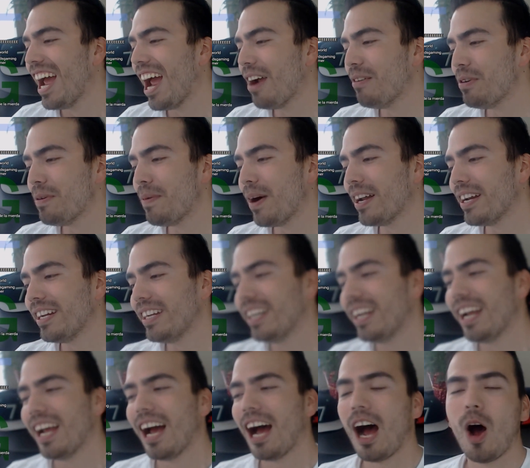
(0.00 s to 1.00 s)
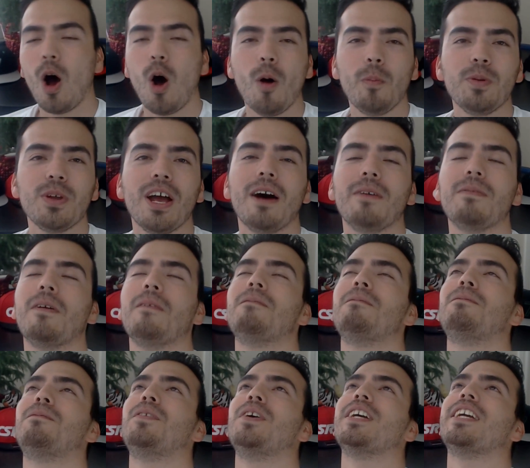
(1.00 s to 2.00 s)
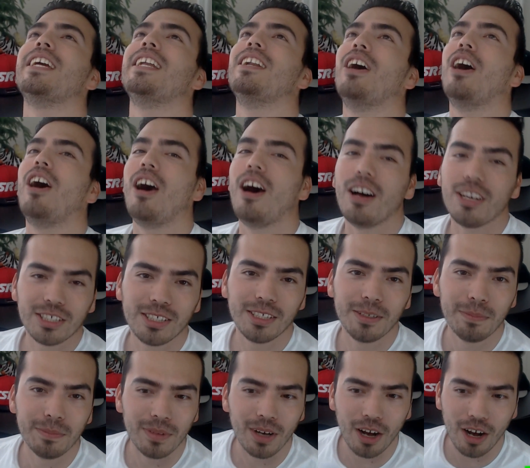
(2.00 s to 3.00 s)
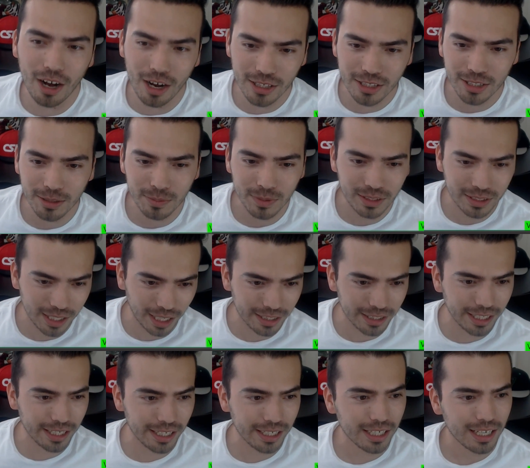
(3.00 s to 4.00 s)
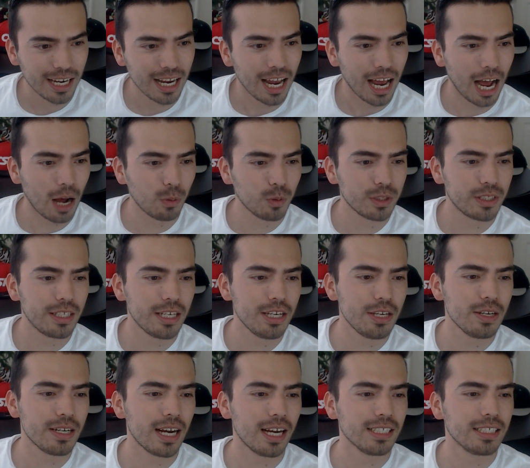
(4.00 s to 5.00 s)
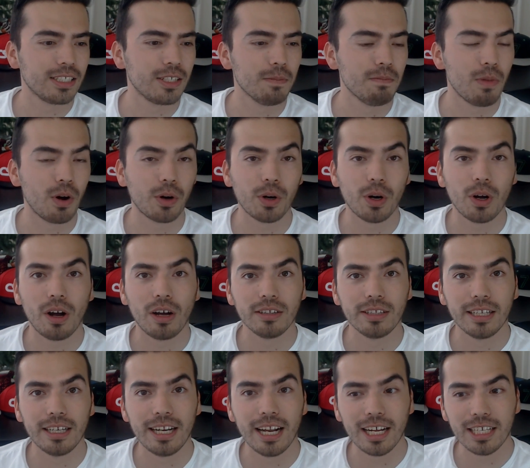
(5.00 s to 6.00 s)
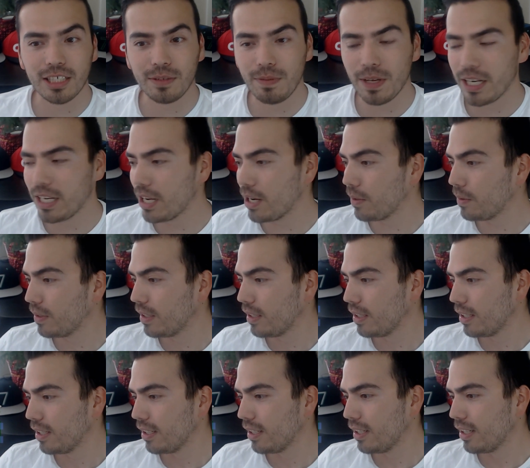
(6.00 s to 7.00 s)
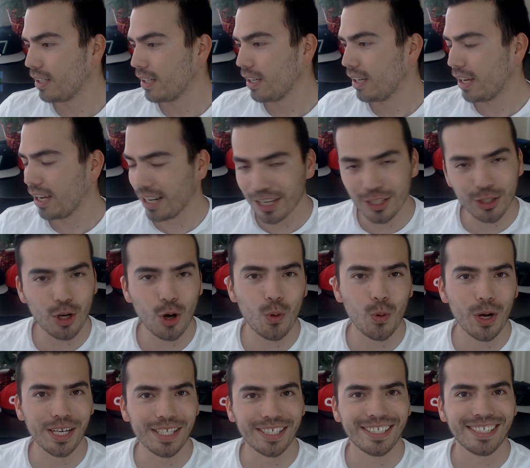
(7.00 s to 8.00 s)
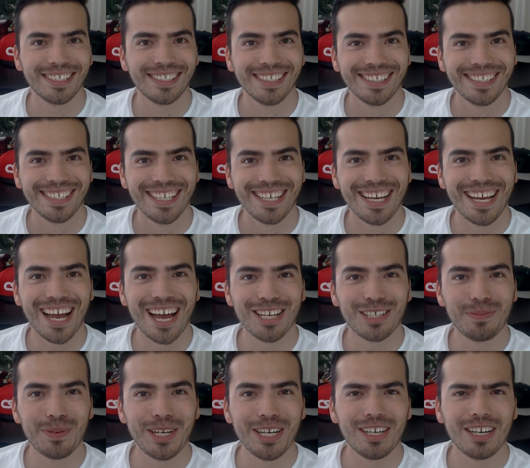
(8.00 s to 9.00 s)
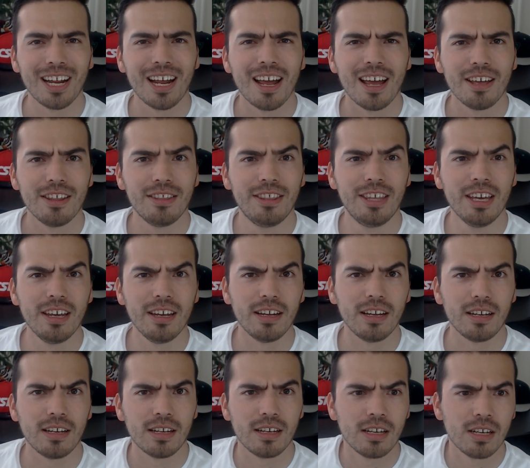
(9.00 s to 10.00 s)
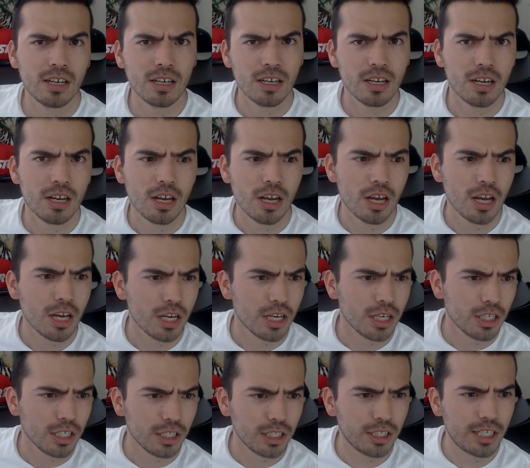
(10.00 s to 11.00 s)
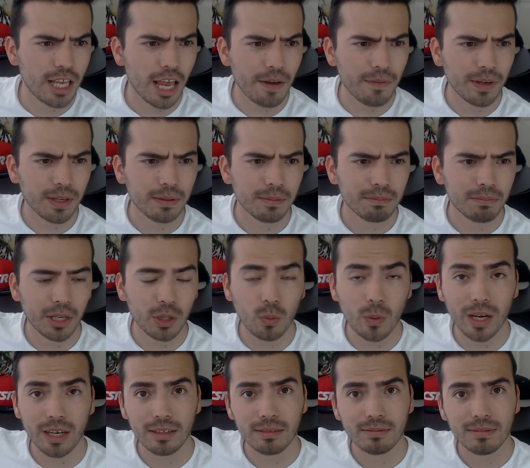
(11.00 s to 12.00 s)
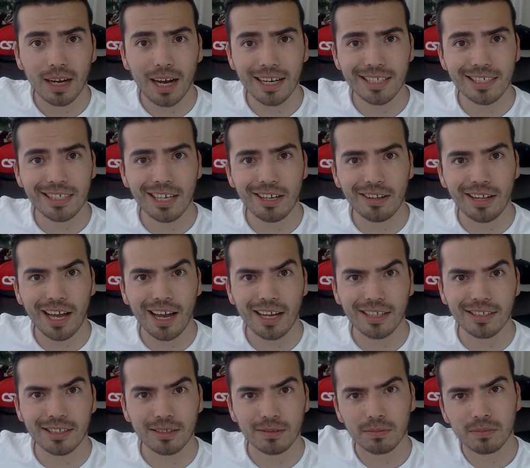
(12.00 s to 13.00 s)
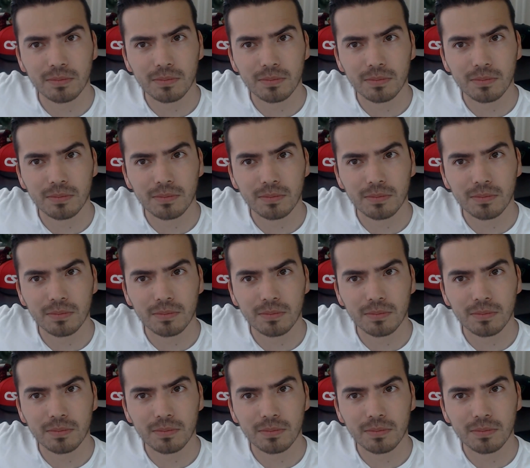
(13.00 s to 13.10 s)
Everybody, I hope you have a freaking awesome, awesome Sunday. I will see you guys tomorrow on the next video. And as always, it has been the 7. By the way, I sell hats.